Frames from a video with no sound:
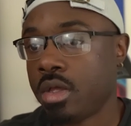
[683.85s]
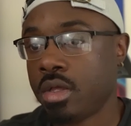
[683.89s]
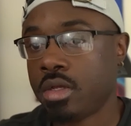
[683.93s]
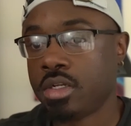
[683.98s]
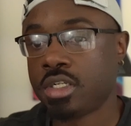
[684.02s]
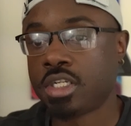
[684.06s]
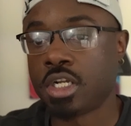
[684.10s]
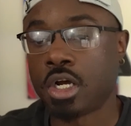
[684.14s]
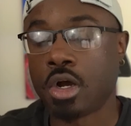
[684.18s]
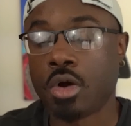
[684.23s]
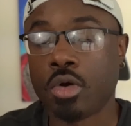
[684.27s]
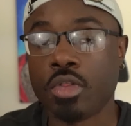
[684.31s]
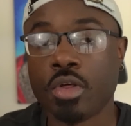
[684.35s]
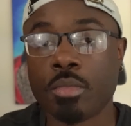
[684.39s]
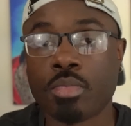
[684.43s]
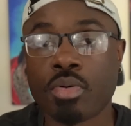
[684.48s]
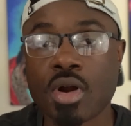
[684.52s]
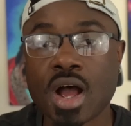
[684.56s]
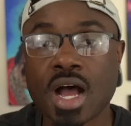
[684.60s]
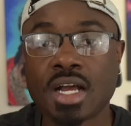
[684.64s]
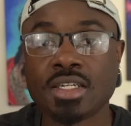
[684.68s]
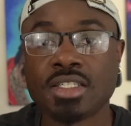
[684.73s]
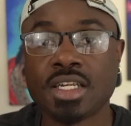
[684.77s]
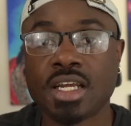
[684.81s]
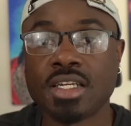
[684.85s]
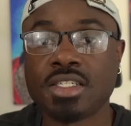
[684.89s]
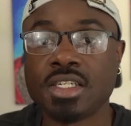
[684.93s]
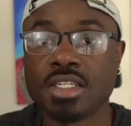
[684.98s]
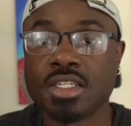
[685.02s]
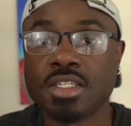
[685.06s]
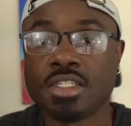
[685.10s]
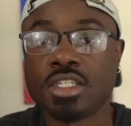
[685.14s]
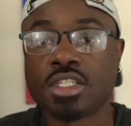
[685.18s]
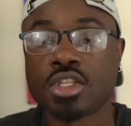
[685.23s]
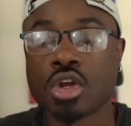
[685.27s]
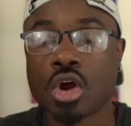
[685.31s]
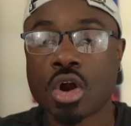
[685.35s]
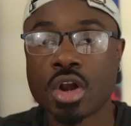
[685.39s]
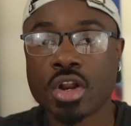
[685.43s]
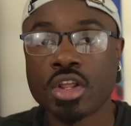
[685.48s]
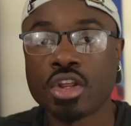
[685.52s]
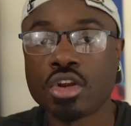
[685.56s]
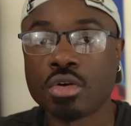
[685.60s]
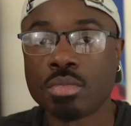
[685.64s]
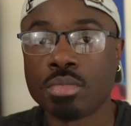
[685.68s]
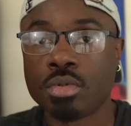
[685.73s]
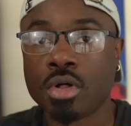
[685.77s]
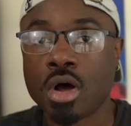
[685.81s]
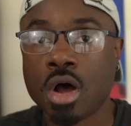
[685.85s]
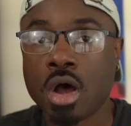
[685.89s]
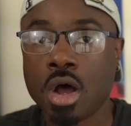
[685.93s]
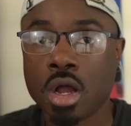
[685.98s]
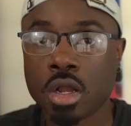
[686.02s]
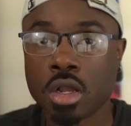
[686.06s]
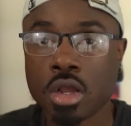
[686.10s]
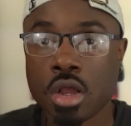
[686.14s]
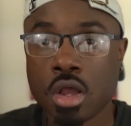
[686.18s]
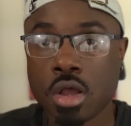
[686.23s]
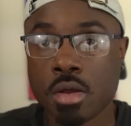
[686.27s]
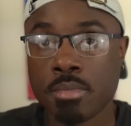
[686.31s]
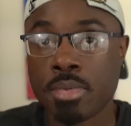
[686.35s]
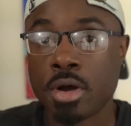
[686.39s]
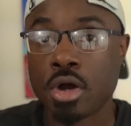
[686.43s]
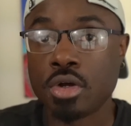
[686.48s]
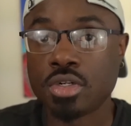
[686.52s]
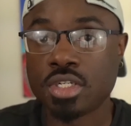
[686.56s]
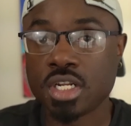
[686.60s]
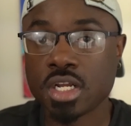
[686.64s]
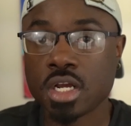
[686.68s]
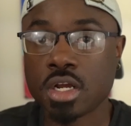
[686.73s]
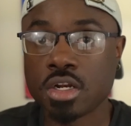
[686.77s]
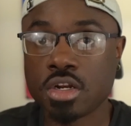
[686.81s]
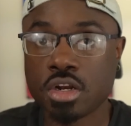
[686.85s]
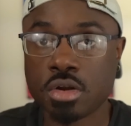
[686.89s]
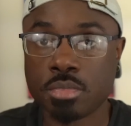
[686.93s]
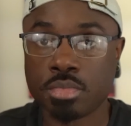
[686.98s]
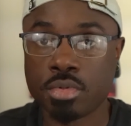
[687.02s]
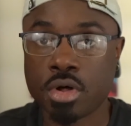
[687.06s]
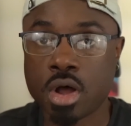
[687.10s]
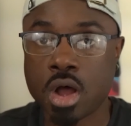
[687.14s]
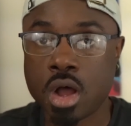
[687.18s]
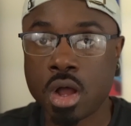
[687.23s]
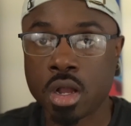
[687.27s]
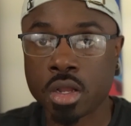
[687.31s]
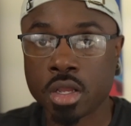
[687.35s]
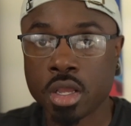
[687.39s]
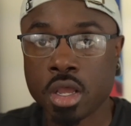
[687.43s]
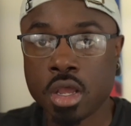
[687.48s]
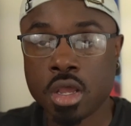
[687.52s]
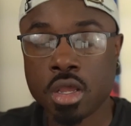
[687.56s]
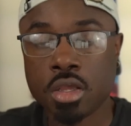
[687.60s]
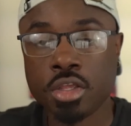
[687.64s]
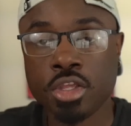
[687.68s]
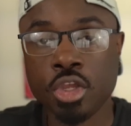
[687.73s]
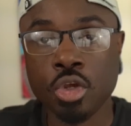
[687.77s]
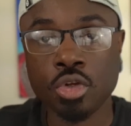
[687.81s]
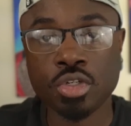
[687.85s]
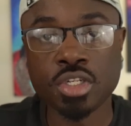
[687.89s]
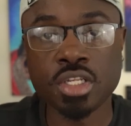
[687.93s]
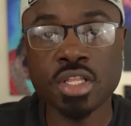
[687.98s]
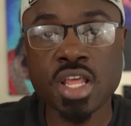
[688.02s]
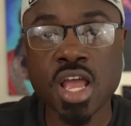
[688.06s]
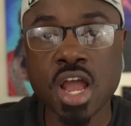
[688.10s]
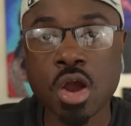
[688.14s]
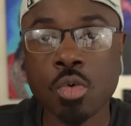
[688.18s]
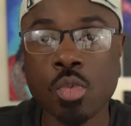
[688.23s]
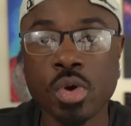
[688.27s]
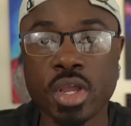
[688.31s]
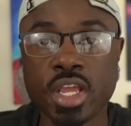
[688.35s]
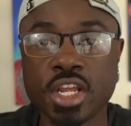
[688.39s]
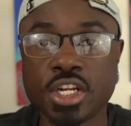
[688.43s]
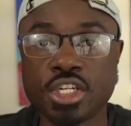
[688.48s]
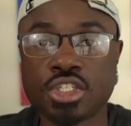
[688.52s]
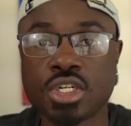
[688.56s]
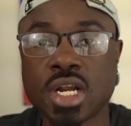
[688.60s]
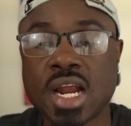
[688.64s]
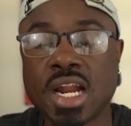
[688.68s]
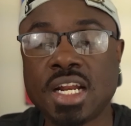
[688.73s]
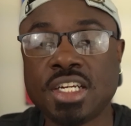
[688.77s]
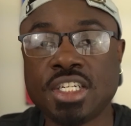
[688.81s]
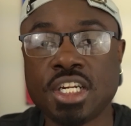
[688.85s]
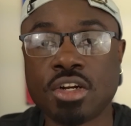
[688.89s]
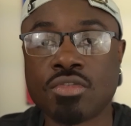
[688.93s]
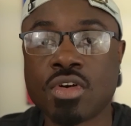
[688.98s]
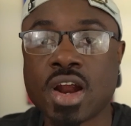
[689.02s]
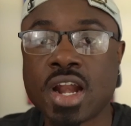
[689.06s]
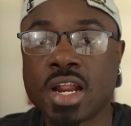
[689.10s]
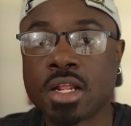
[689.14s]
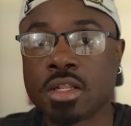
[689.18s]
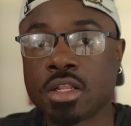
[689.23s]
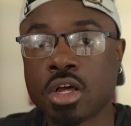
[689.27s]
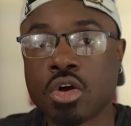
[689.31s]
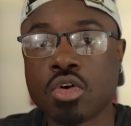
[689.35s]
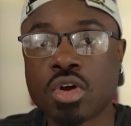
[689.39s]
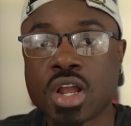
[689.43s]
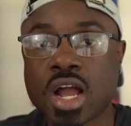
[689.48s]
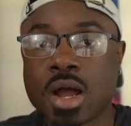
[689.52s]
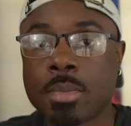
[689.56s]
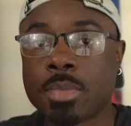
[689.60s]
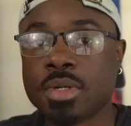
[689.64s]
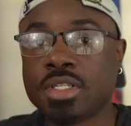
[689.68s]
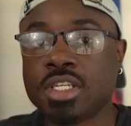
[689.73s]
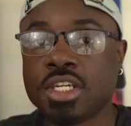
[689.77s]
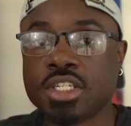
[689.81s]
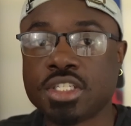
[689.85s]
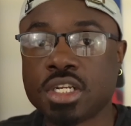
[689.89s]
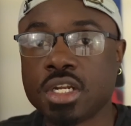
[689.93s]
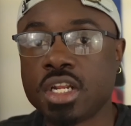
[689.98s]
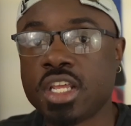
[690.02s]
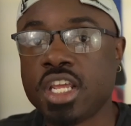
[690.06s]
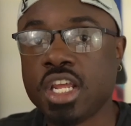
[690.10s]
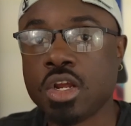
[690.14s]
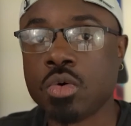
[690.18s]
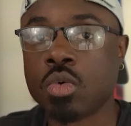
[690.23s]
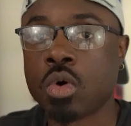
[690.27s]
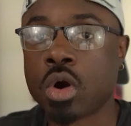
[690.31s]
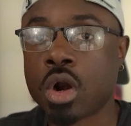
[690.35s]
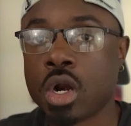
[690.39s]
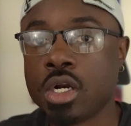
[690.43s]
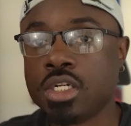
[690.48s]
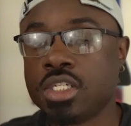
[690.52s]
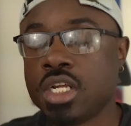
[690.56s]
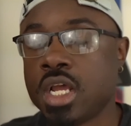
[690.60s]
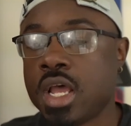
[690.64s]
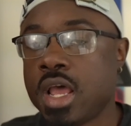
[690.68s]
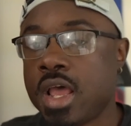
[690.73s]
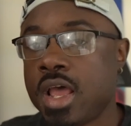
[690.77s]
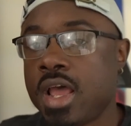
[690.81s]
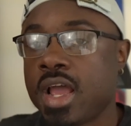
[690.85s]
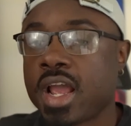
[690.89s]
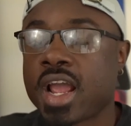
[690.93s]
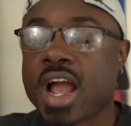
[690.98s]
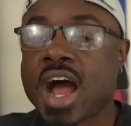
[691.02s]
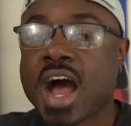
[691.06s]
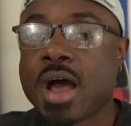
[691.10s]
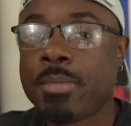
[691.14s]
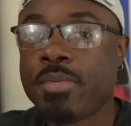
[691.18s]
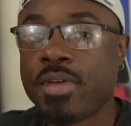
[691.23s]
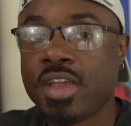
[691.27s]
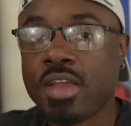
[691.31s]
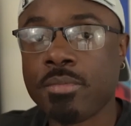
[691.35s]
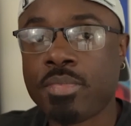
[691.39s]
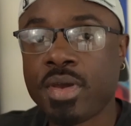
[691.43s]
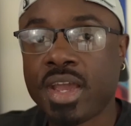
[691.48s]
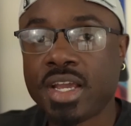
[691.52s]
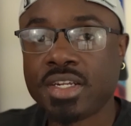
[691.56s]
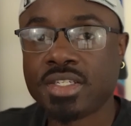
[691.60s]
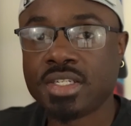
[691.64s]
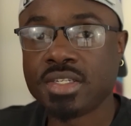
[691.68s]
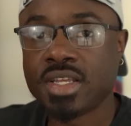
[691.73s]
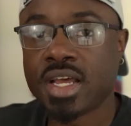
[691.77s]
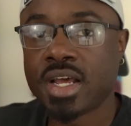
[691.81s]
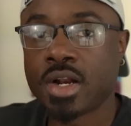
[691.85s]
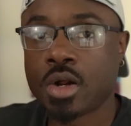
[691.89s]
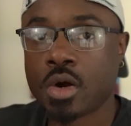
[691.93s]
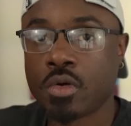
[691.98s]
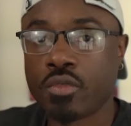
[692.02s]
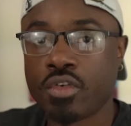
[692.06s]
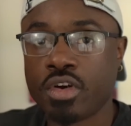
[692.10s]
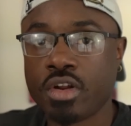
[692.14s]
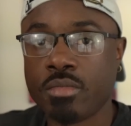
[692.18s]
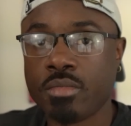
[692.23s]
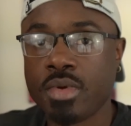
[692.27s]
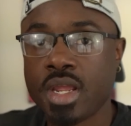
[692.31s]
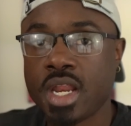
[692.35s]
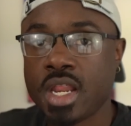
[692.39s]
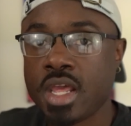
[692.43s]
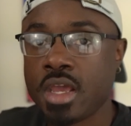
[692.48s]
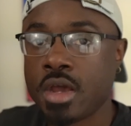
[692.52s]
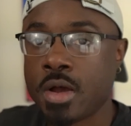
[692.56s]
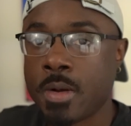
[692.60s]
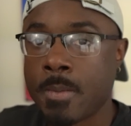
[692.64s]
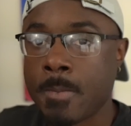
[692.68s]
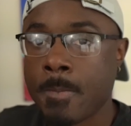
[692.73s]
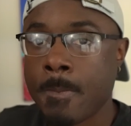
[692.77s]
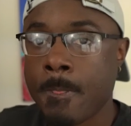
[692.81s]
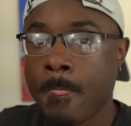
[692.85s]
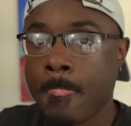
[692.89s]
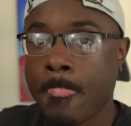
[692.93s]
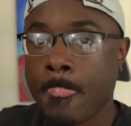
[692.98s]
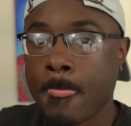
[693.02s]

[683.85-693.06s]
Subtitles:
So the process is starting your blog, posting on your blog, using that wiki strategy, writing low competition keywords, copying and pasting that over to Medium.